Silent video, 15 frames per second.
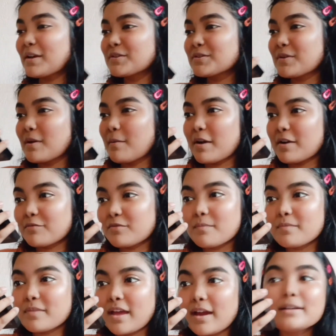So apart
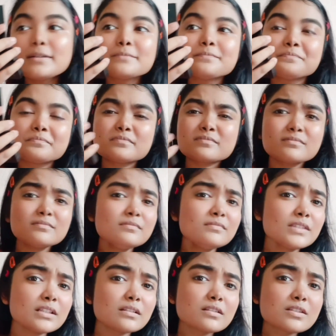from that,
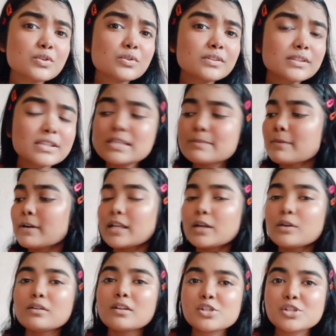so this
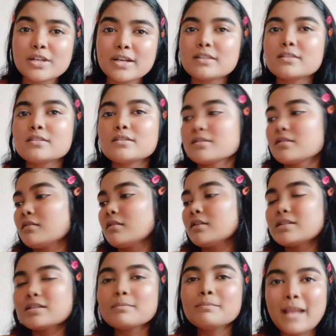particular shade,
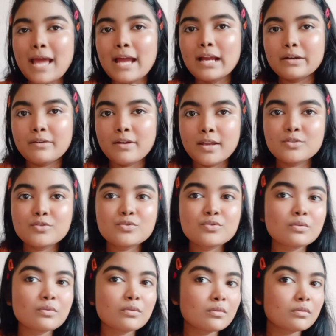it's black, right?
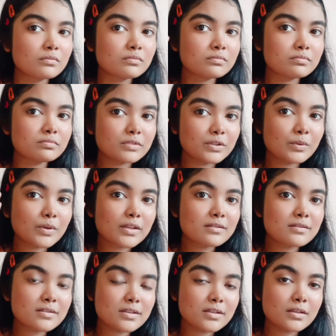So you can
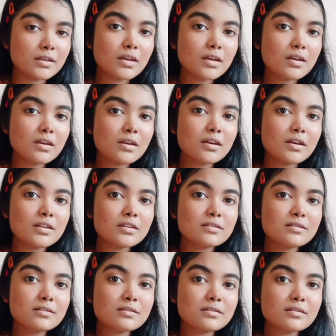see
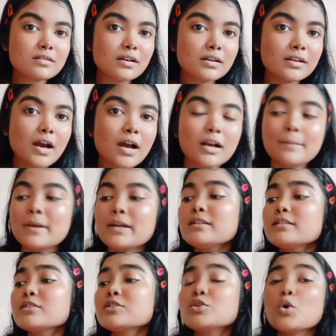it's dark, but
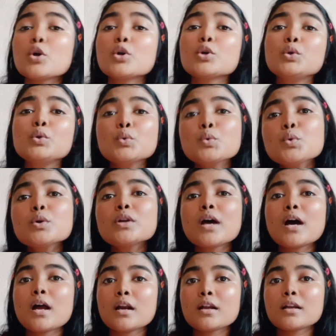it's not too
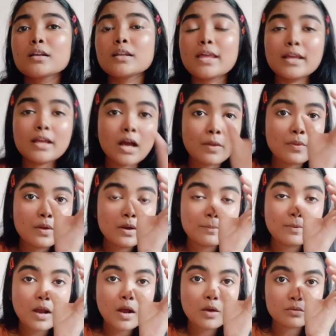dark like other
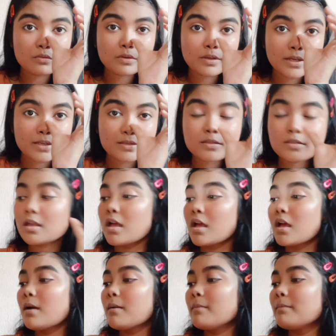brow kits,
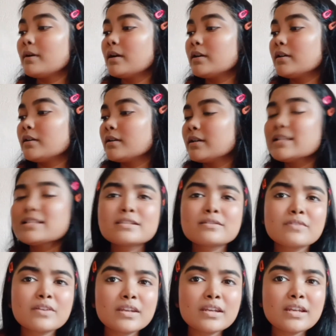but it's
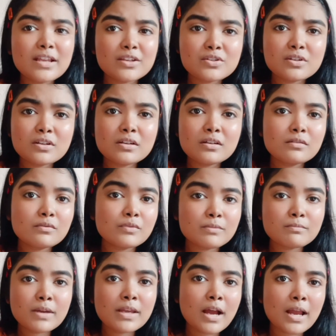very natural with
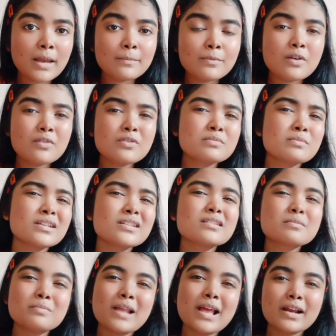my eyebrows, but
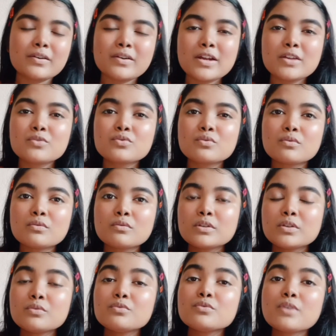it's black, right? So
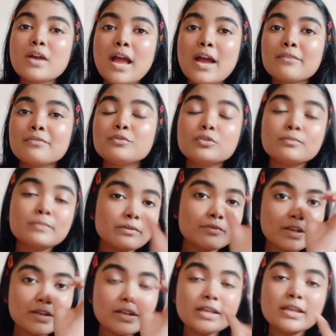you have to be
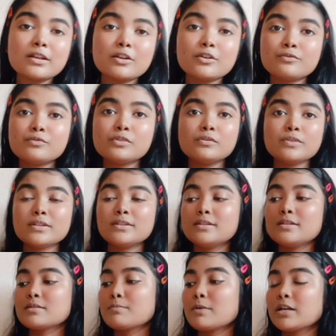very careful with
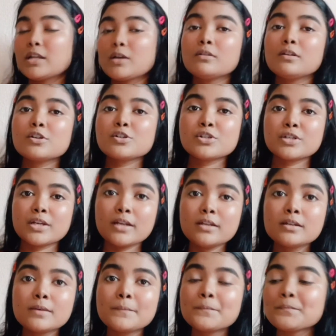this particular shade,